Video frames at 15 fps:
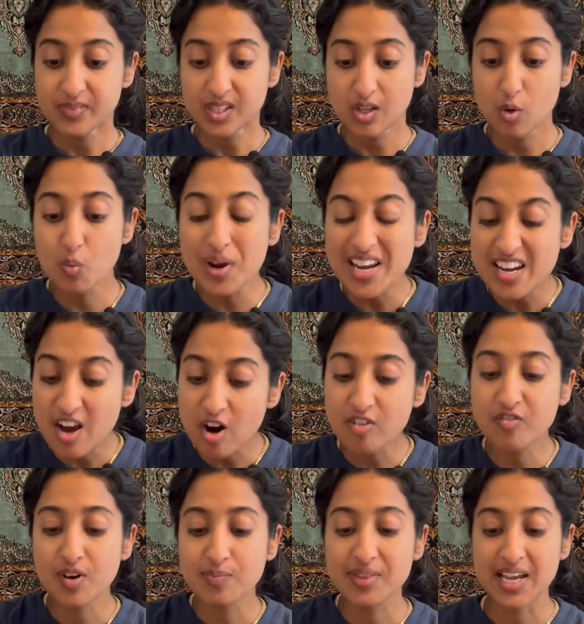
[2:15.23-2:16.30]
We know
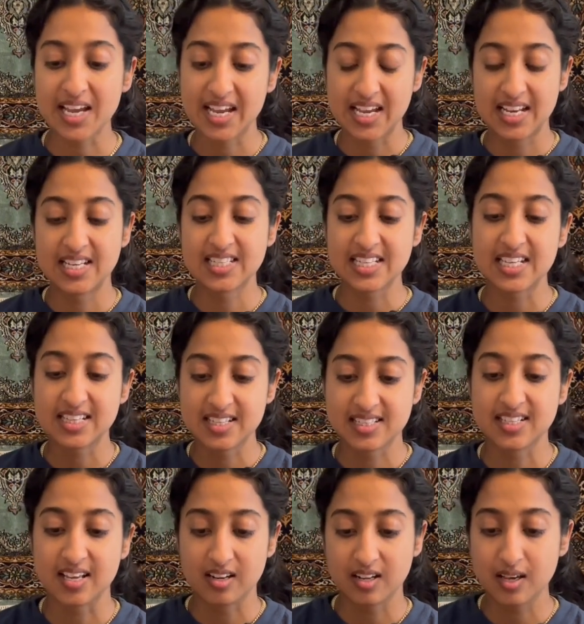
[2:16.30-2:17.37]
from the hints in the
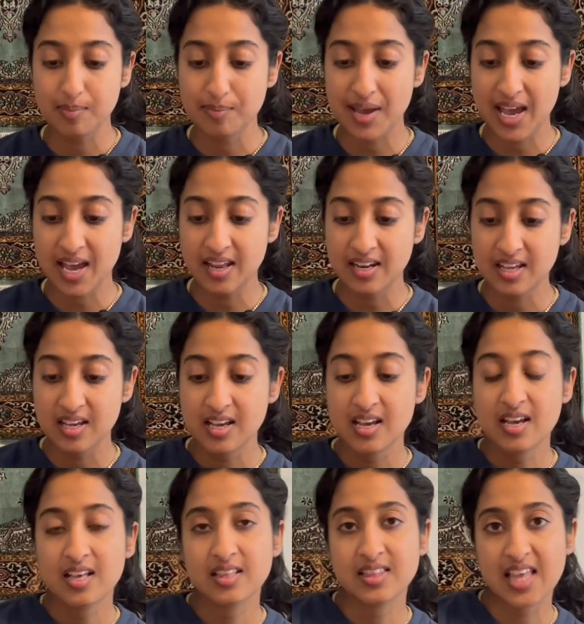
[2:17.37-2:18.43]
Sunlit Man
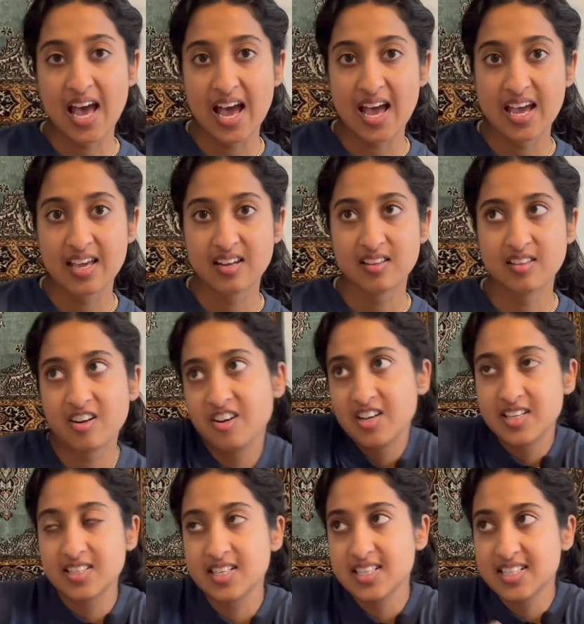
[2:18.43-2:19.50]
that there
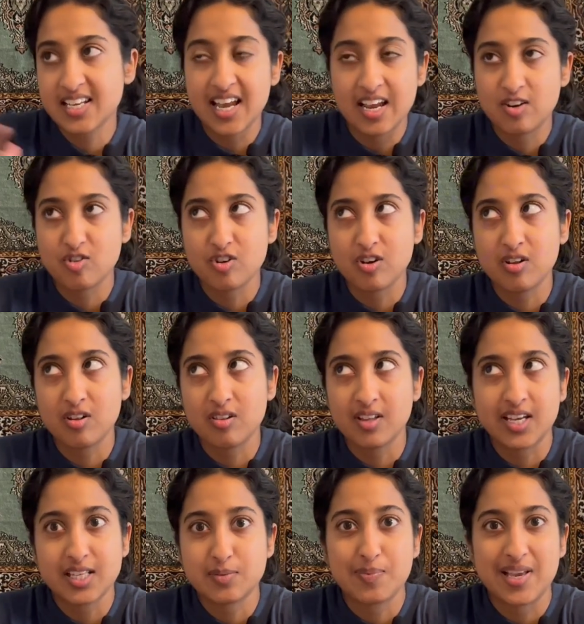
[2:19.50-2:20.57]
is a
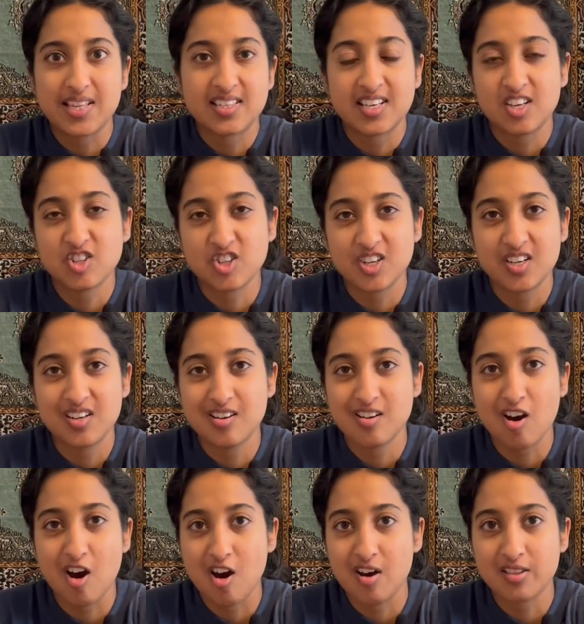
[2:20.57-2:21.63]
Scadrial space station
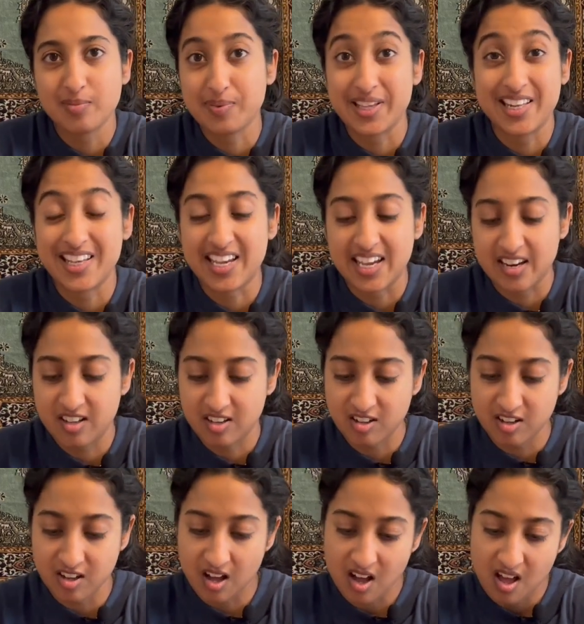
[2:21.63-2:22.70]
on the planet
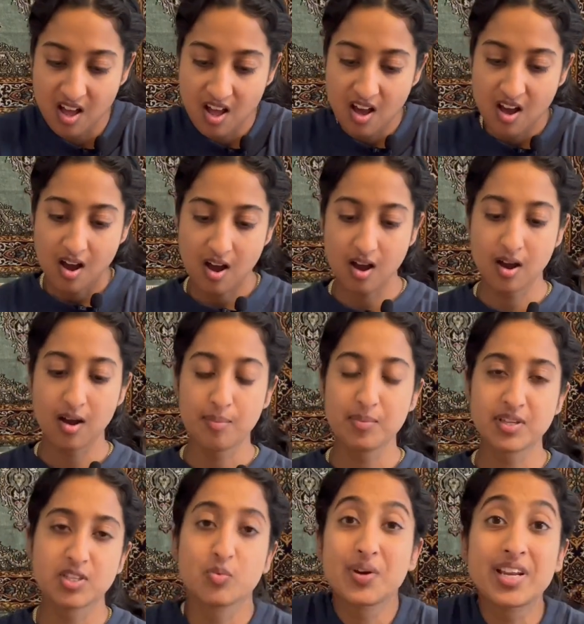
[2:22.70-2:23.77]
Canical.
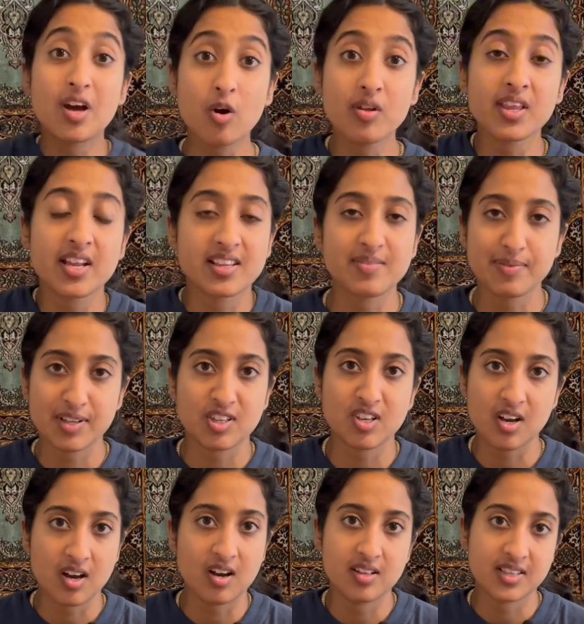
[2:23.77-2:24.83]
So we know
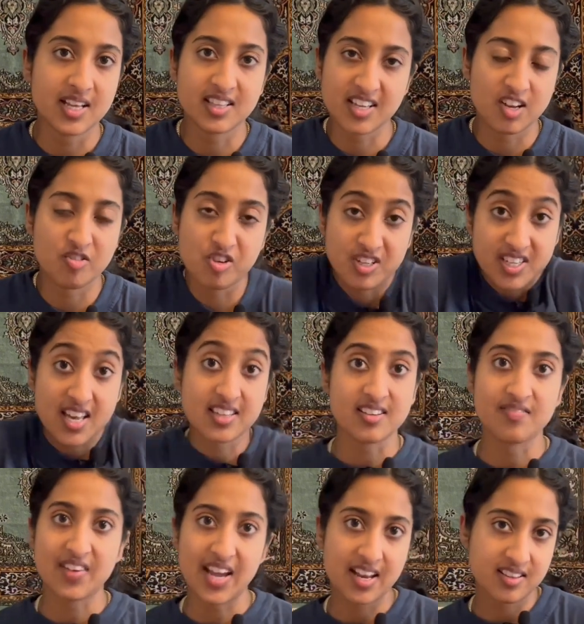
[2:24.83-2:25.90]
that Scadrial does
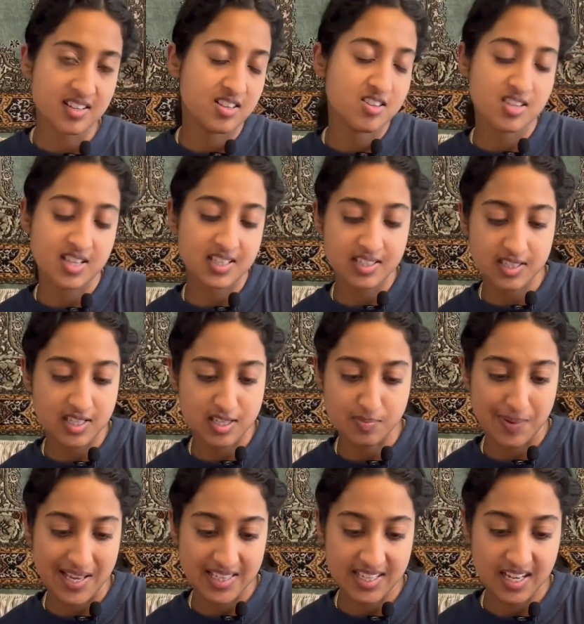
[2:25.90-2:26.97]
advance into the
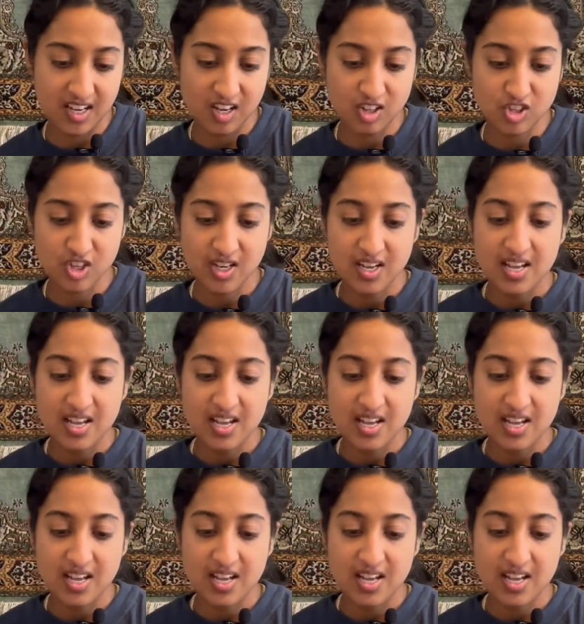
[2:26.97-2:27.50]
space age.